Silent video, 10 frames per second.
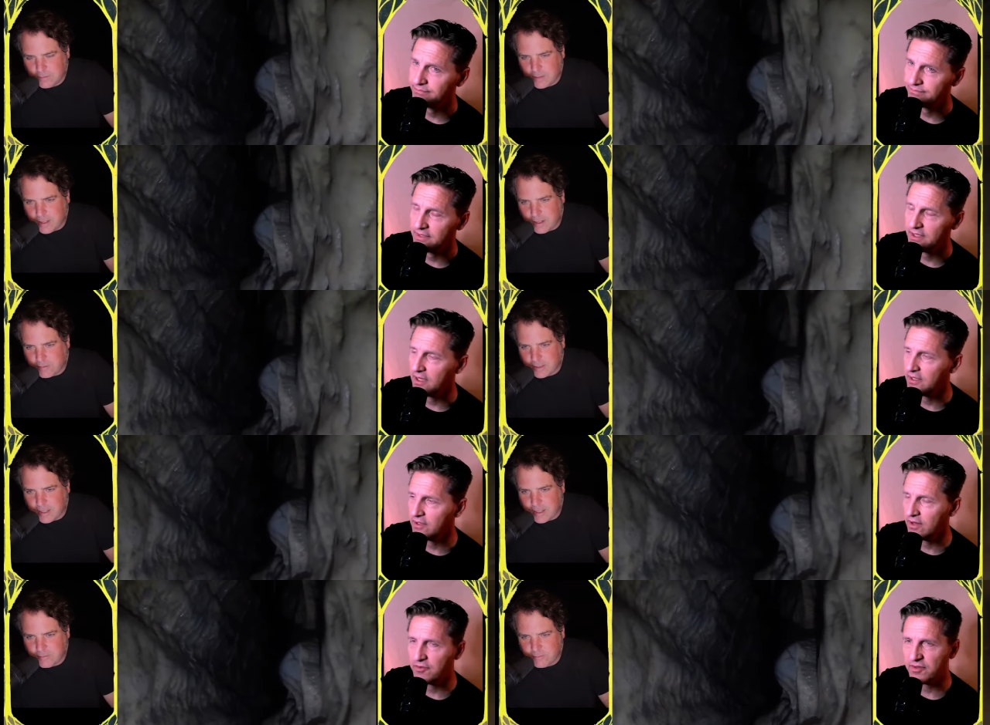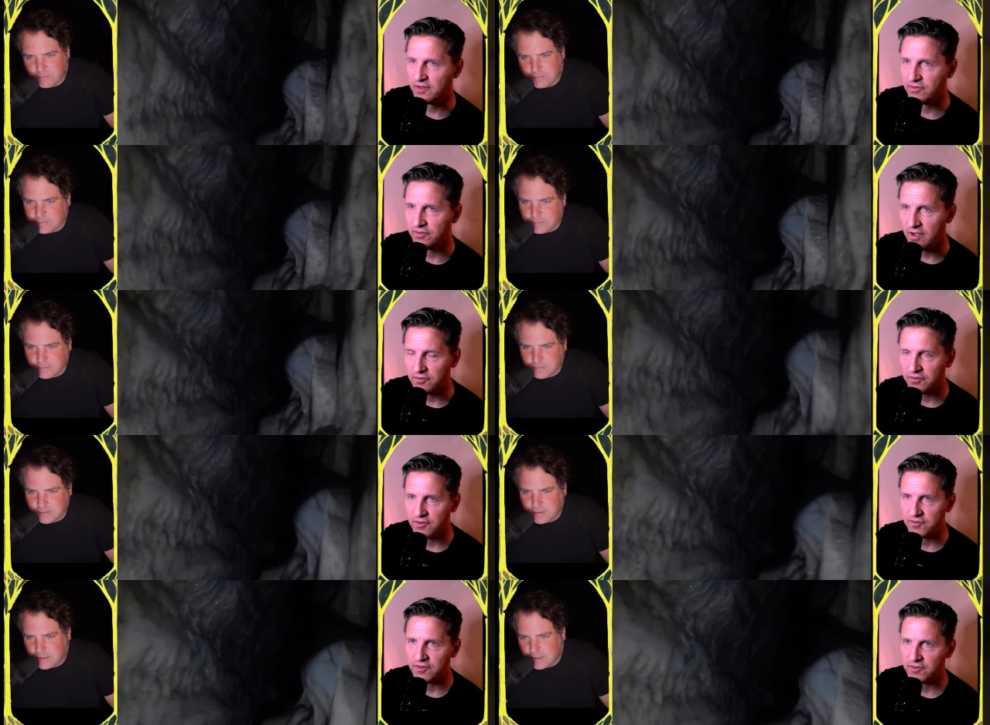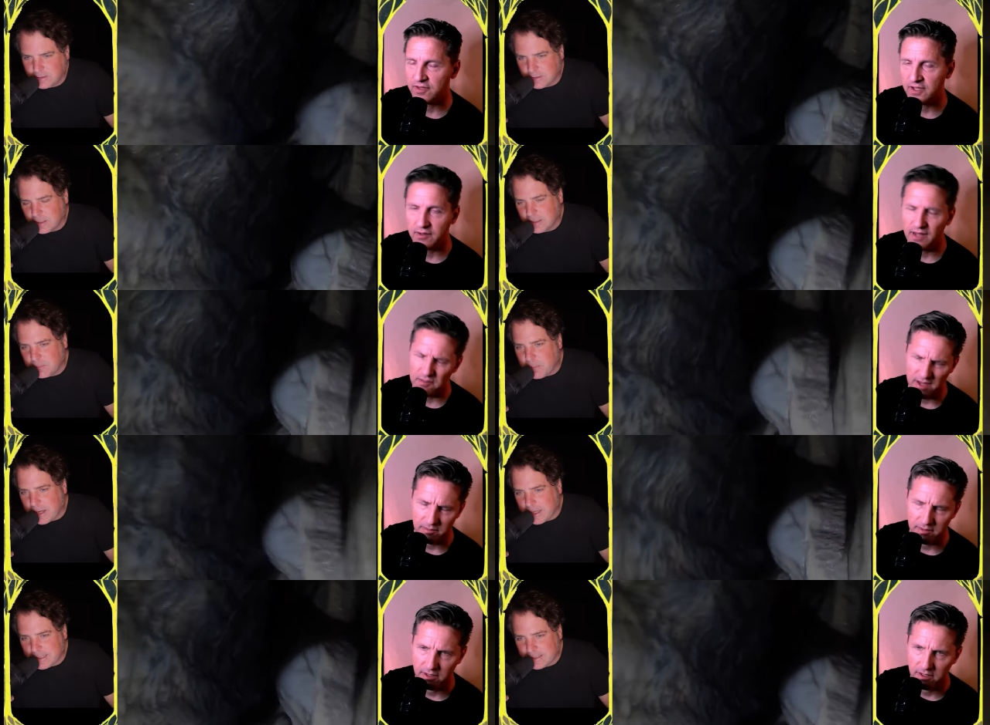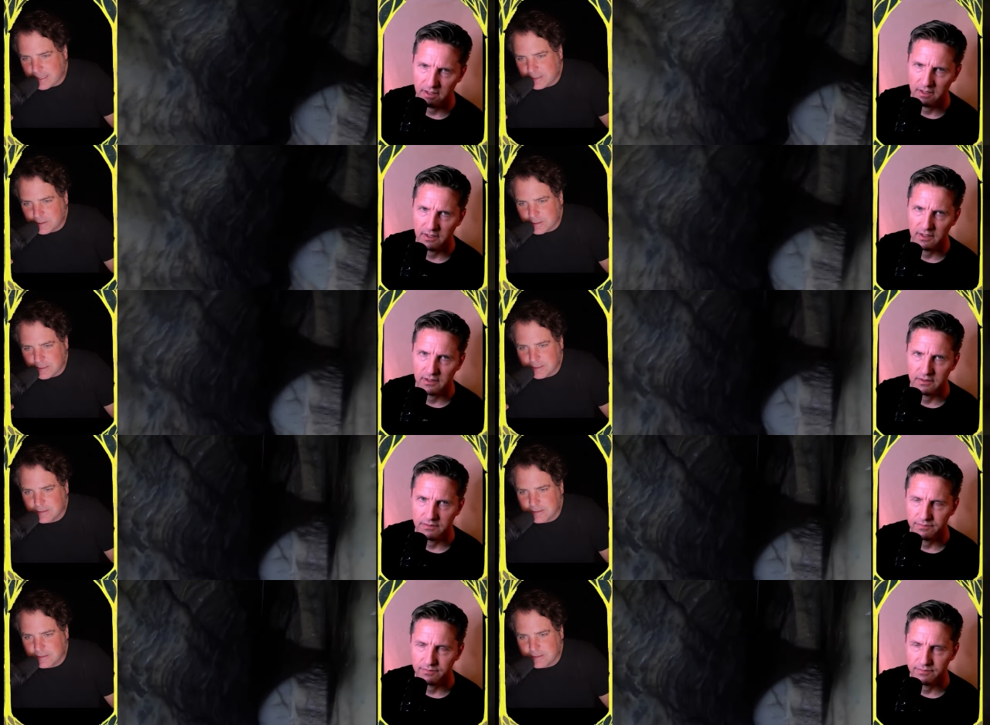Speaker 1: they have. You know, it, I was like, I was sixteen. It's, a, it's yeah, a mine, maybe. actually.